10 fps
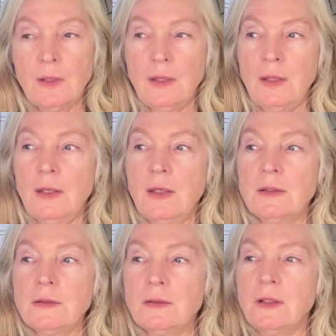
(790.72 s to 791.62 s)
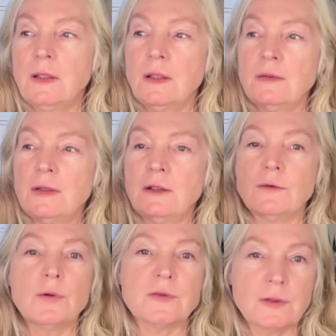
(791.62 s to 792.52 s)
And then, of
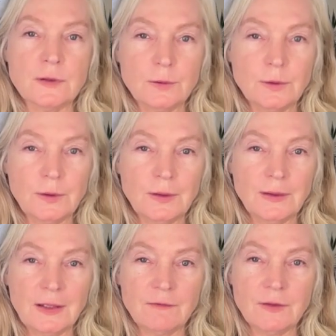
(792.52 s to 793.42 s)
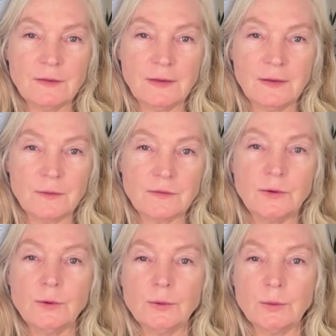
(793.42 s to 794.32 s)
course, including everything else,
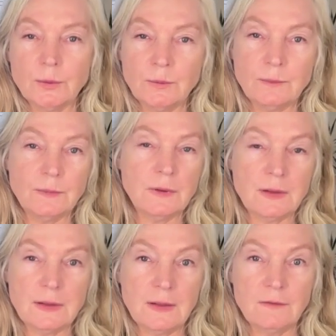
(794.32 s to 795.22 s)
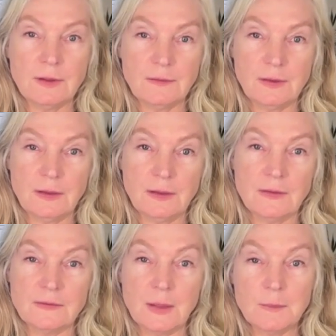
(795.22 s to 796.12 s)
you and everything
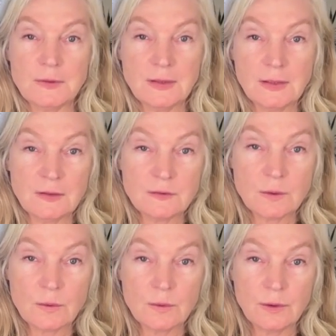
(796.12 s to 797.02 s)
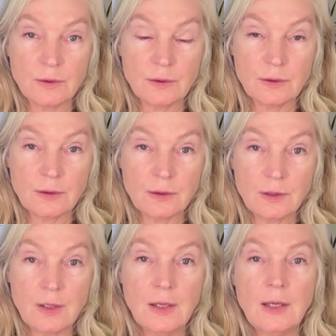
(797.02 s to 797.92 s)
is empty at its core,
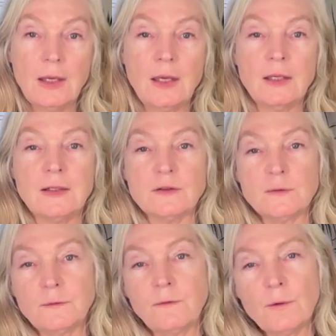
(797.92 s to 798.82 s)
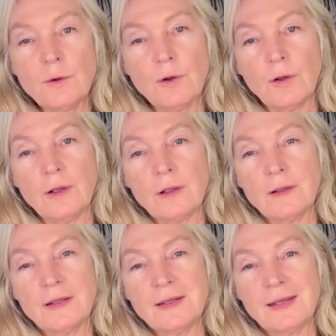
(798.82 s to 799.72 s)
and it's full
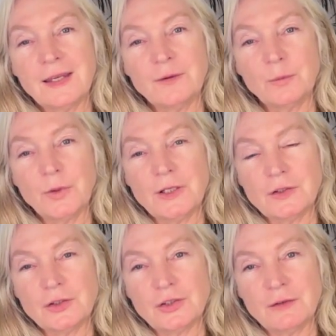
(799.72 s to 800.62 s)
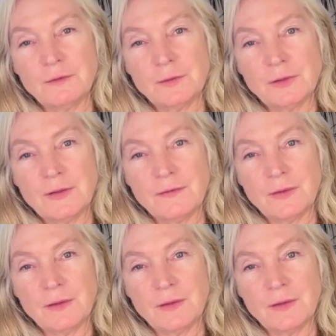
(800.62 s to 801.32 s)
and rich and full of